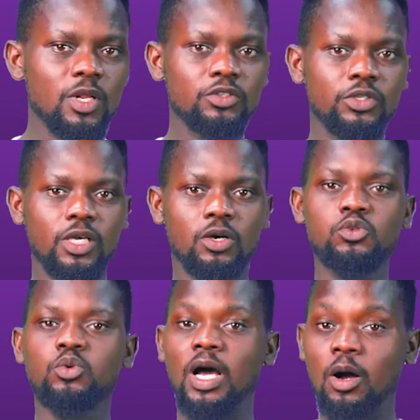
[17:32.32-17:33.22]
Military
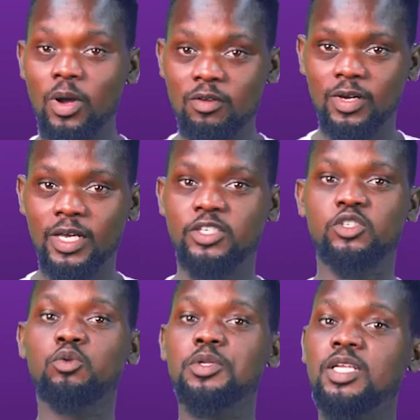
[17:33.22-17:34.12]
Council, however,
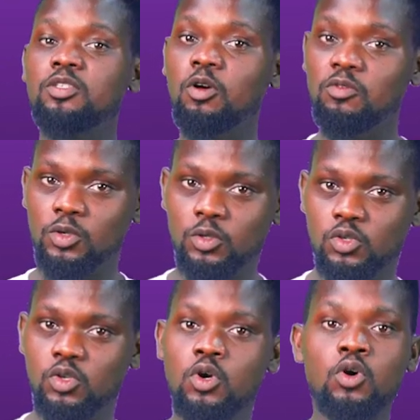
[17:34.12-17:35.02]
excluded
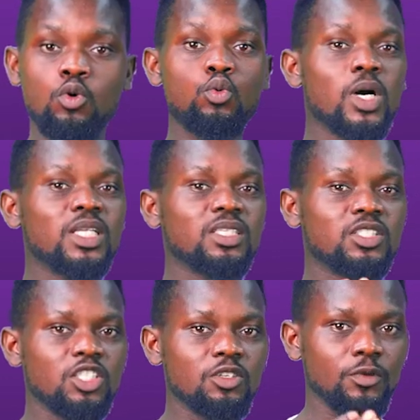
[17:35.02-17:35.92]
governors, who are the
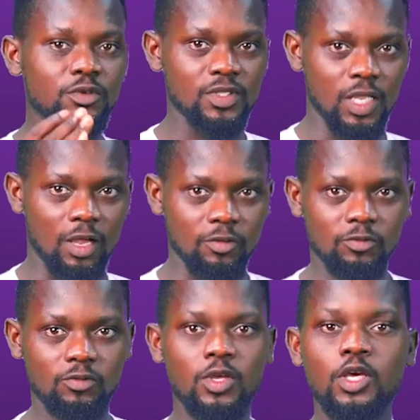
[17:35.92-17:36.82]
chief of staff,
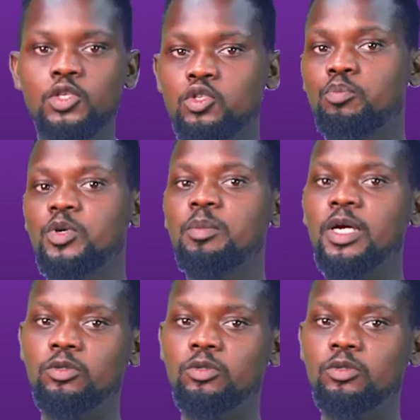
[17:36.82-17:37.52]
supreme